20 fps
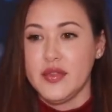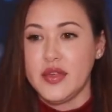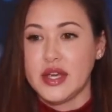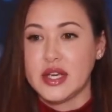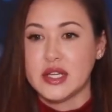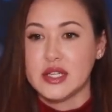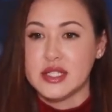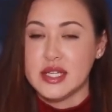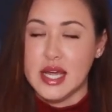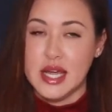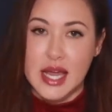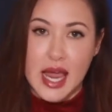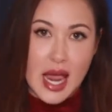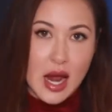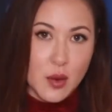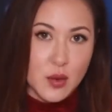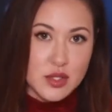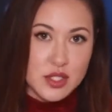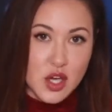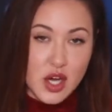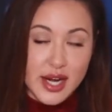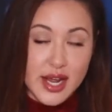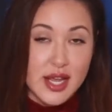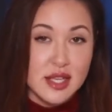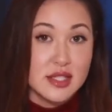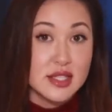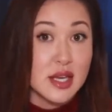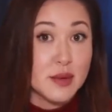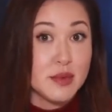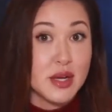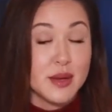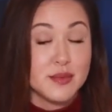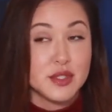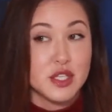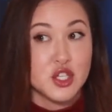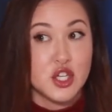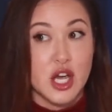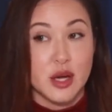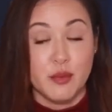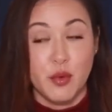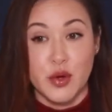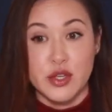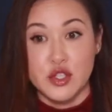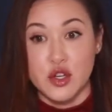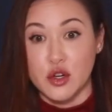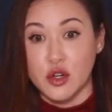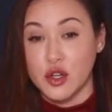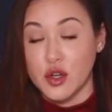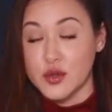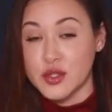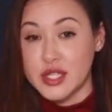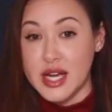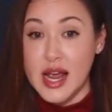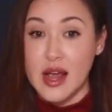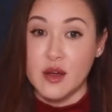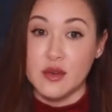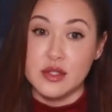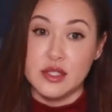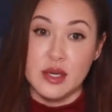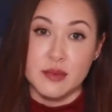They can take hours on end. Sometimes the checkpoints are closed down.